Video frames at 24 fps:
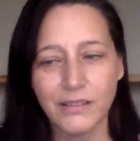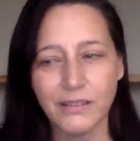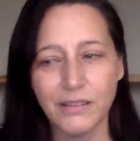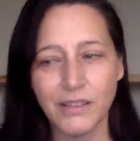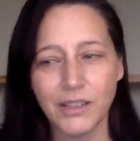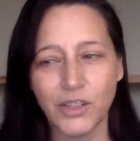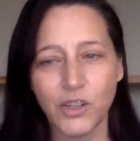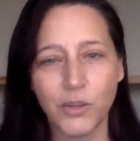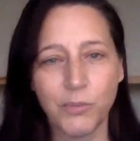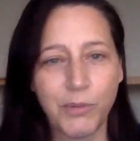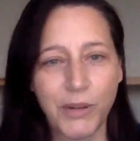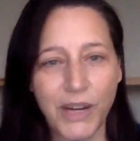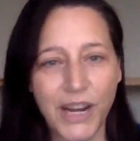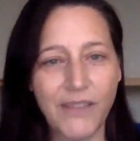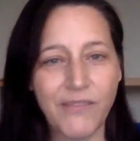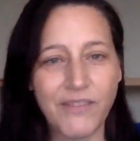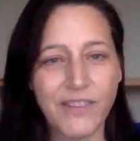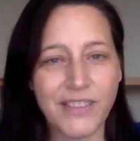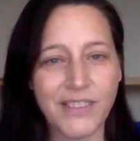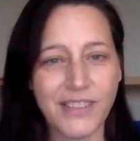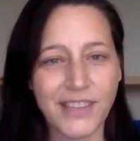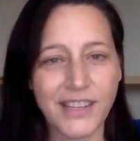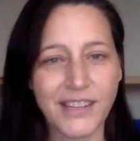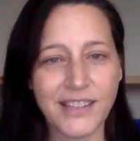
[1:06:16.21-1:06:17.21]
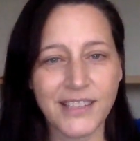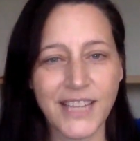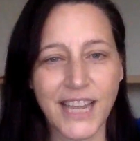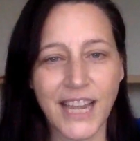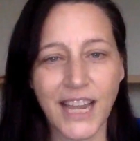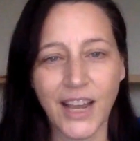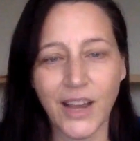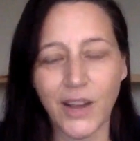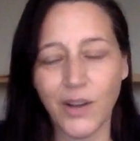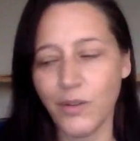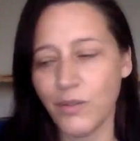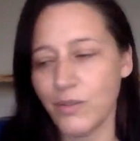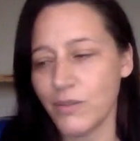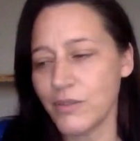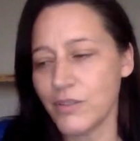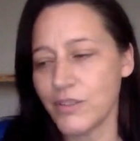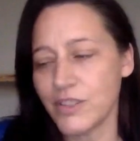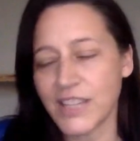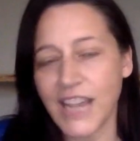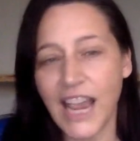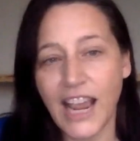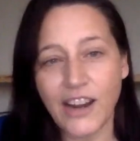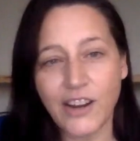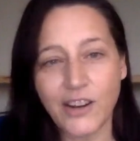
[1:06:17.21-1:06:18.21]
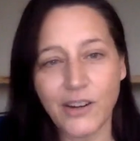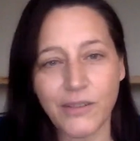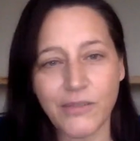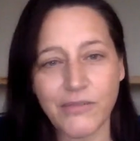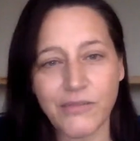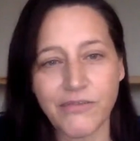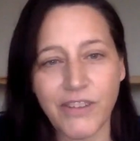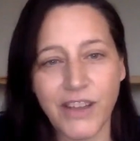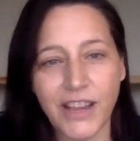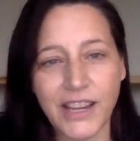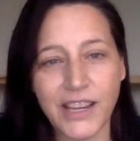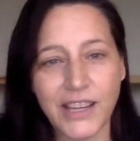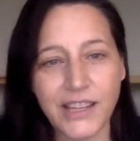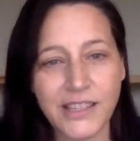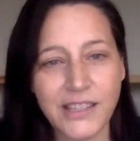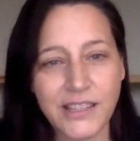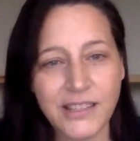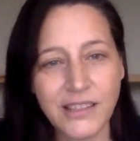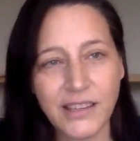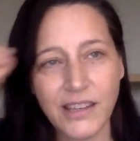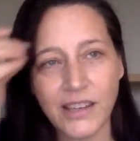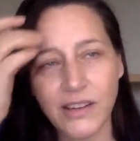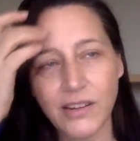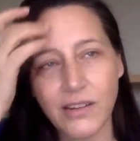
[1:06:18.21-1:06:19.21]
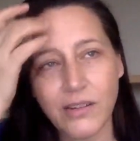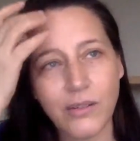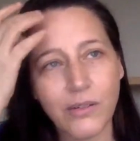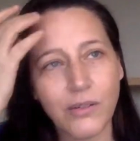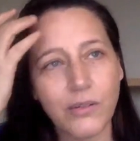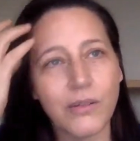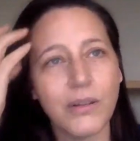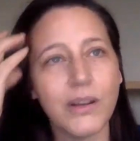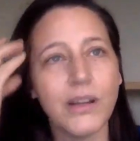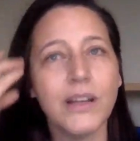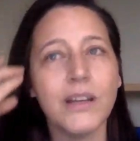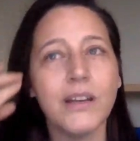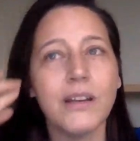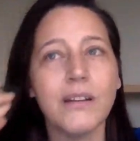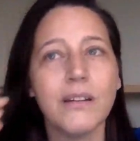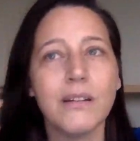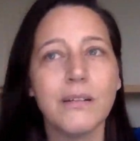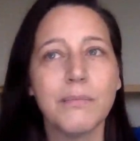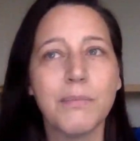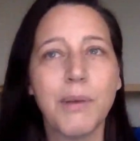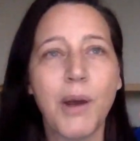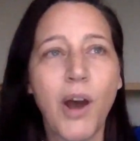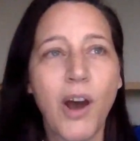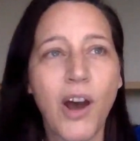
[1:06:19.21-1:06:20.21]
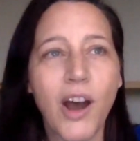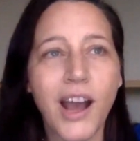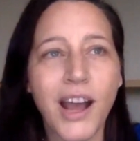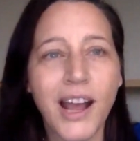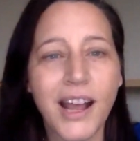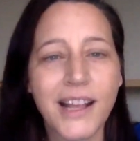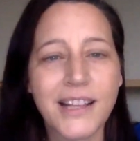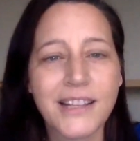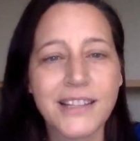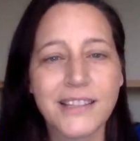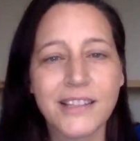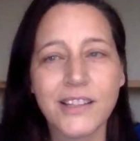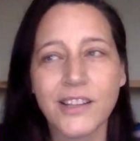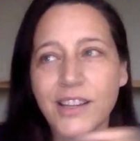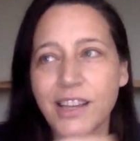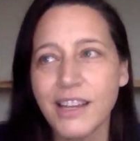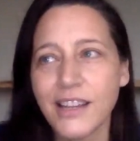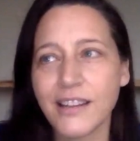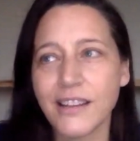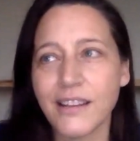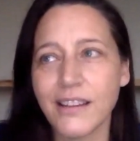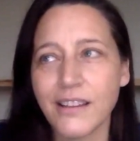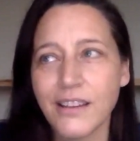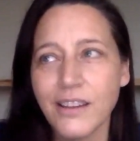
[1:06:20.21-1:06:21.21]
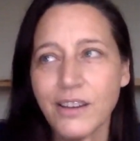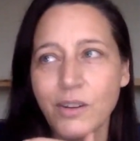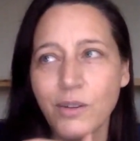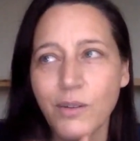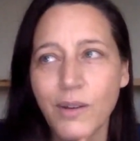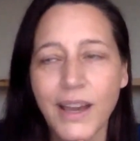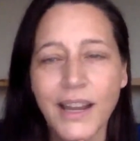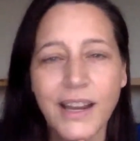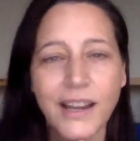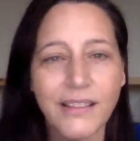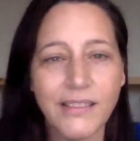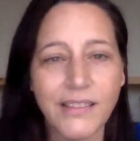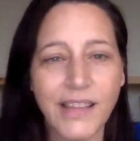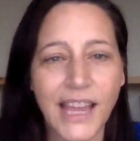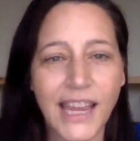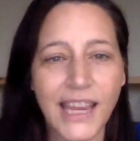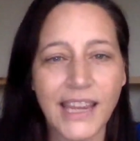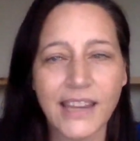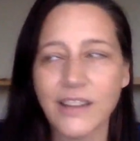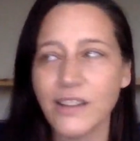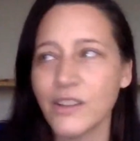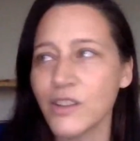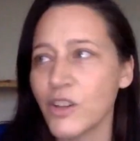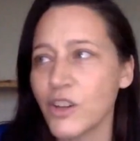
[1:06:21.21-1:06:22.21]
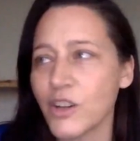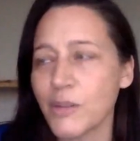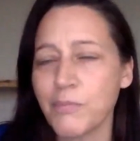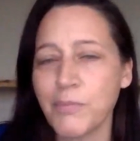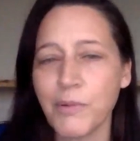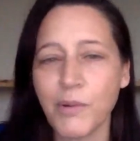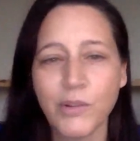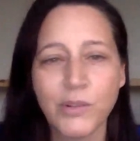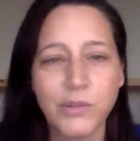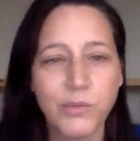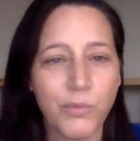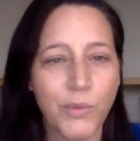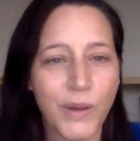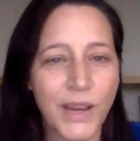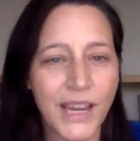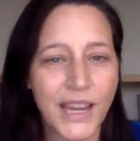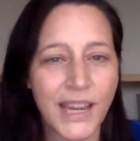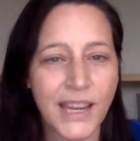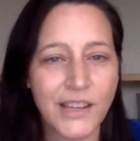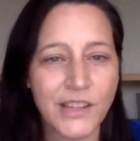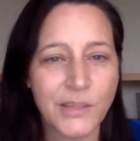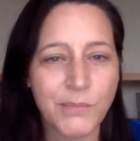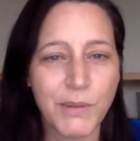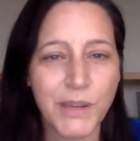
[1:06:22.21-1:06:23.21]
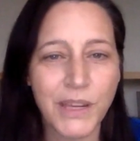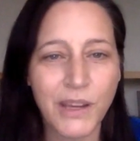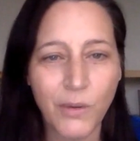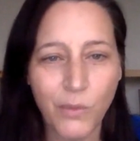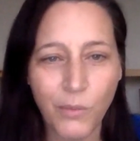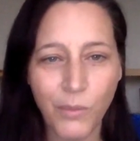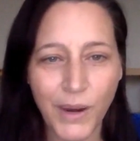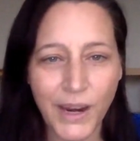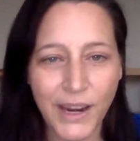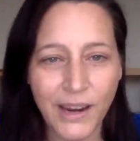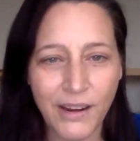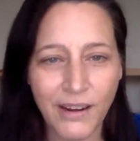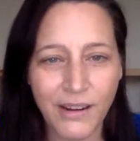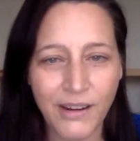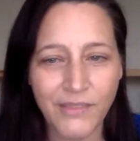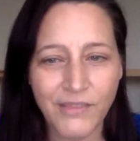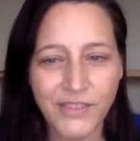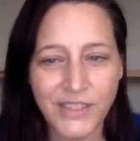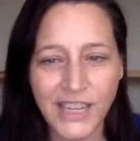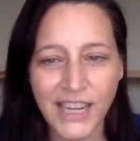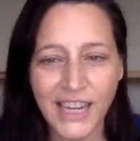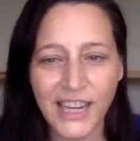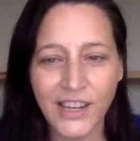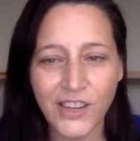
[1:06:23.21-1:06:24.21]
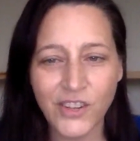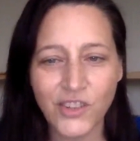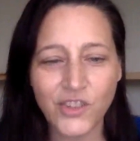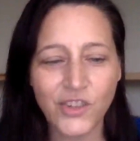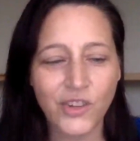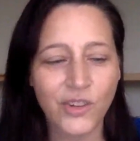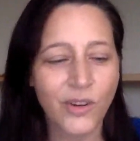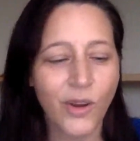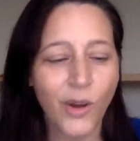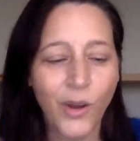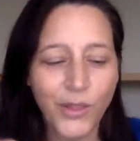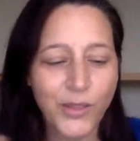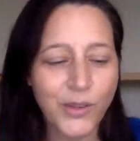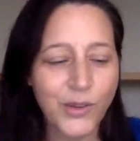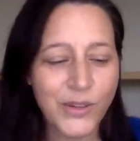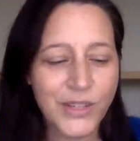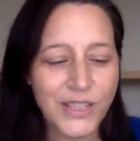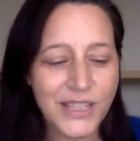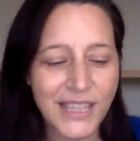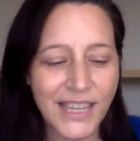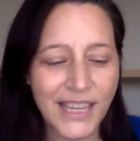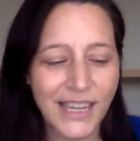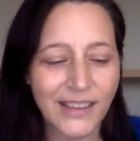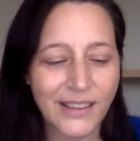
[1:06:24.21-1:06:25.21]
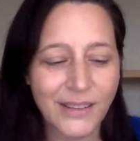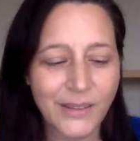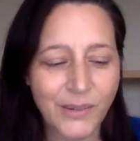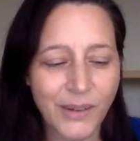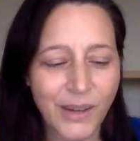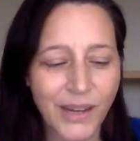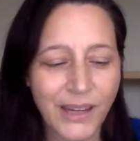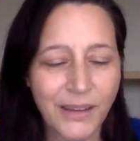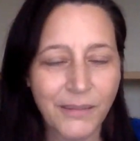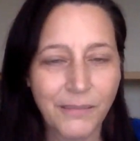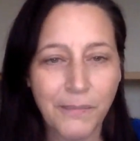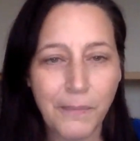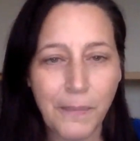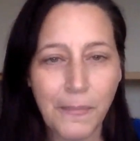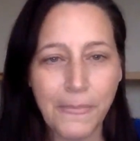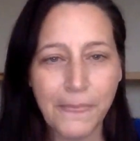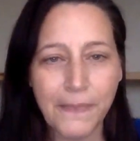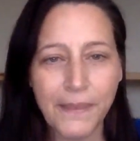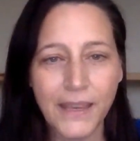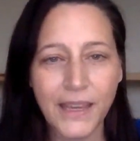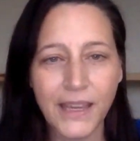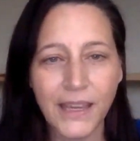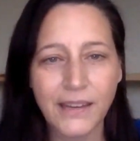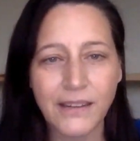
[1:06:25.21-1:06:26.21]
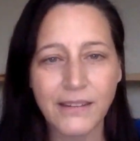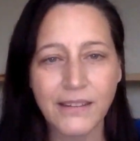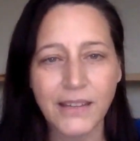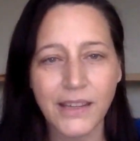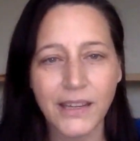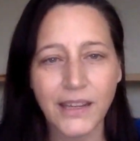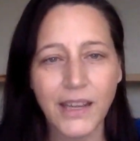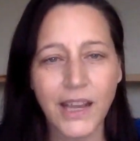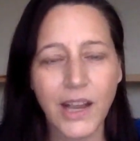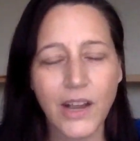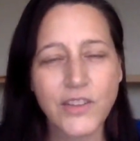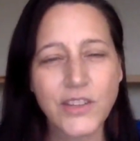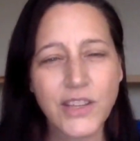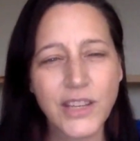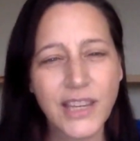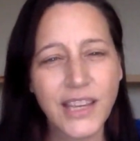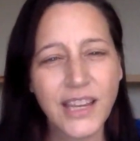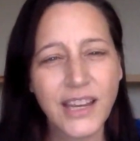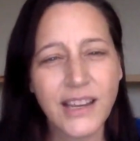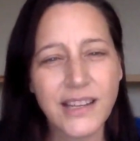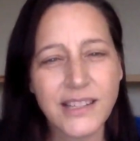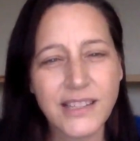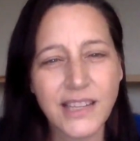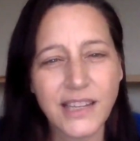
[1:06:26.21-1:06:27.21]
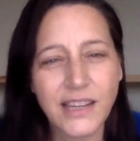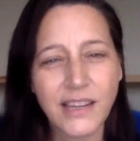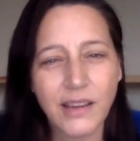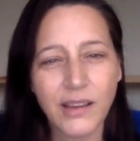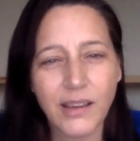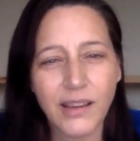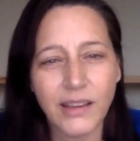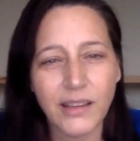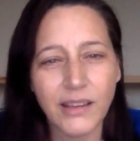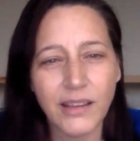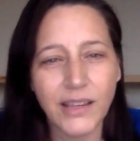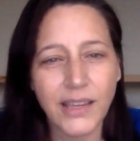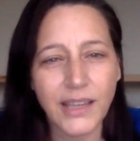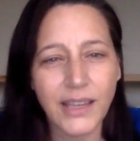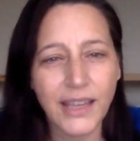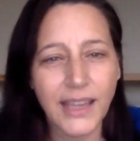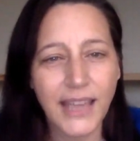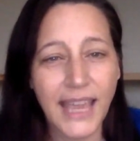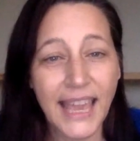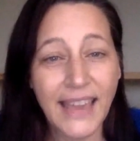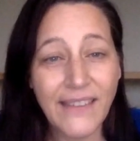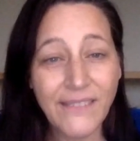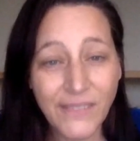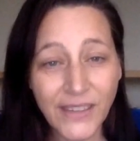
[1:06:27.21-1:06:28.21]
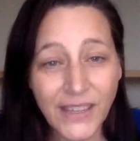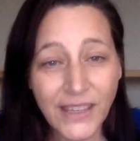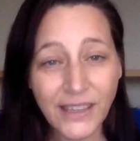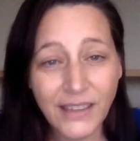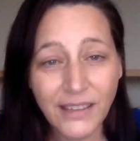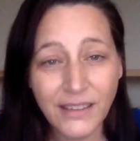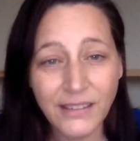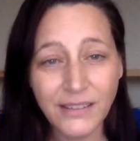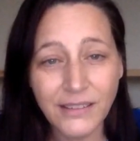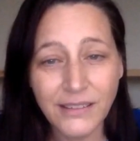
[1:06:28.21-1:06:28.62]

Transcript: you know, put everything down, sacrifice, you know, pause, look at, you know, at a light, look both ways, be aware of danger, all those things, right? And I was looking at it as like a heavy,